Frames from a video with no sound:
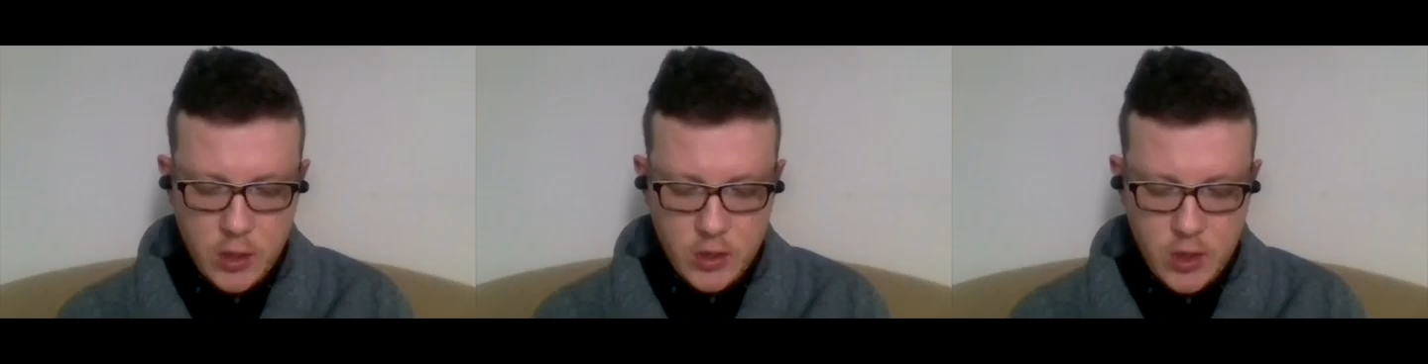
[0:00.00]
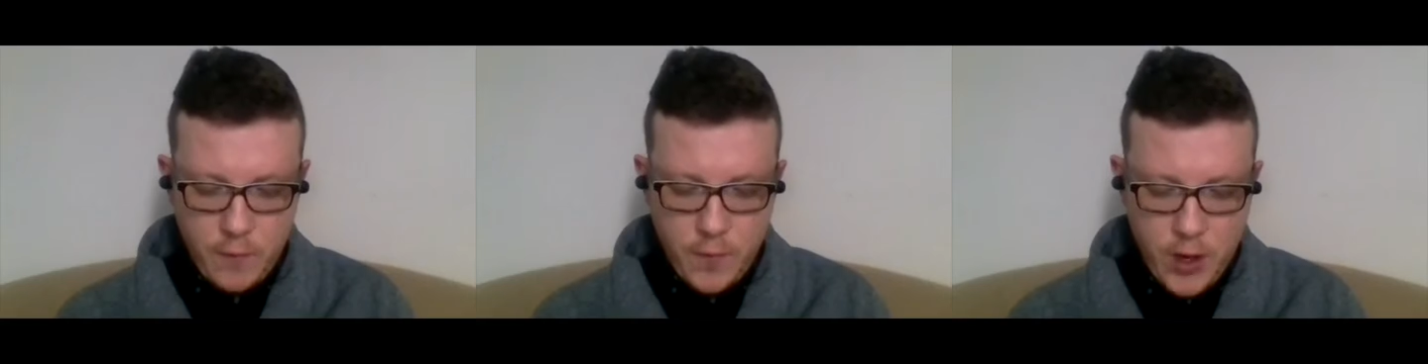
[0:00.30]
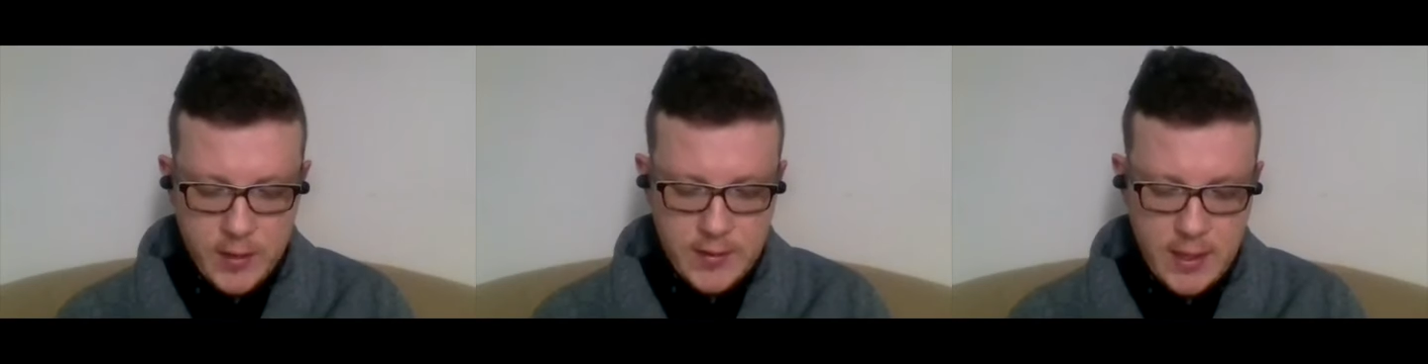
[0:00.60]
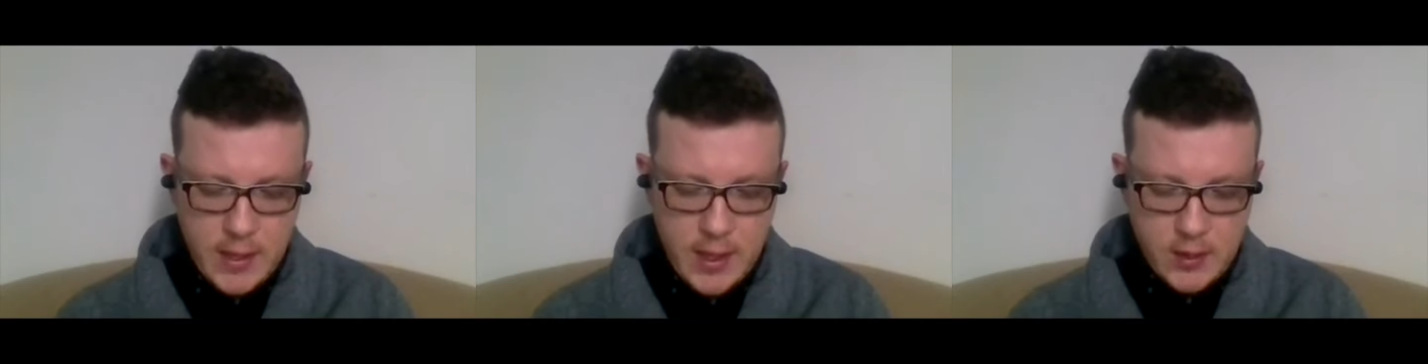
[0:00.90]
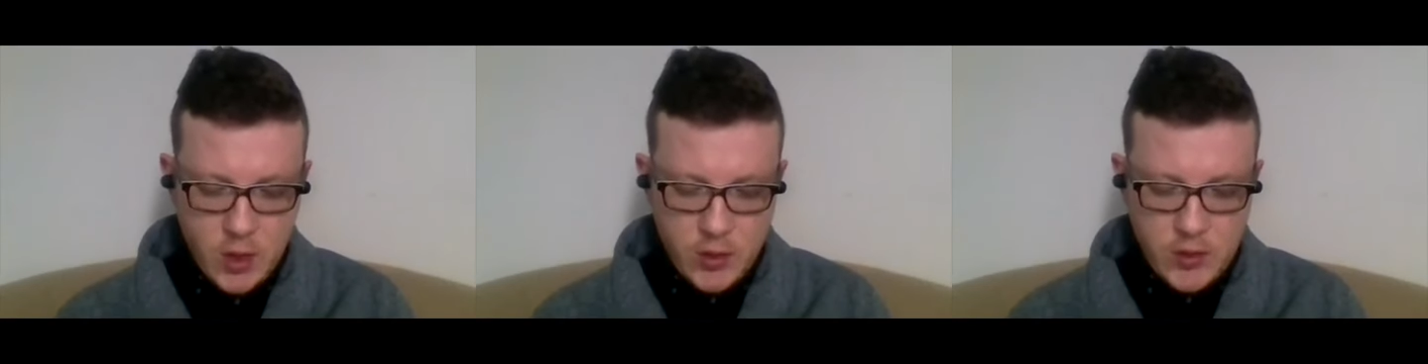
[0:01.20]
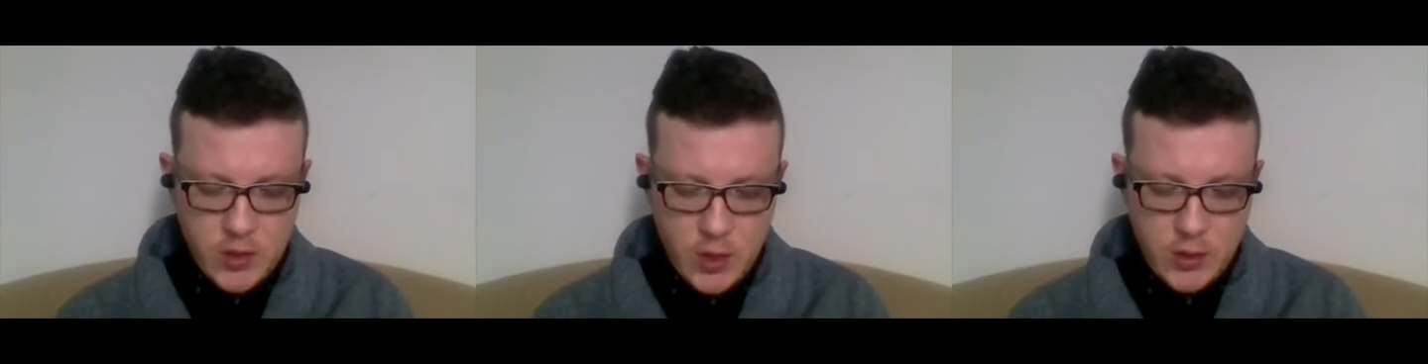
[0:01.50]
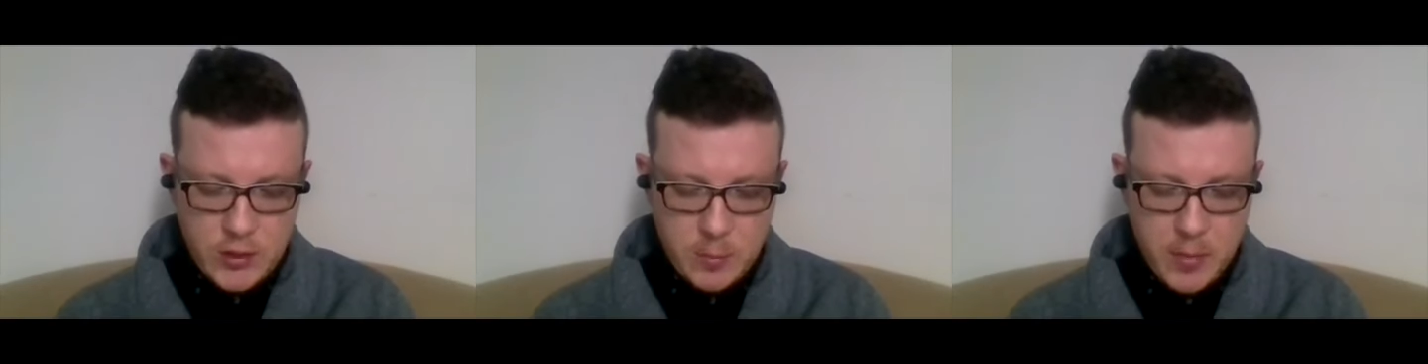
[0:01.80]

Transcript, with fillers: so far as sin is concerned,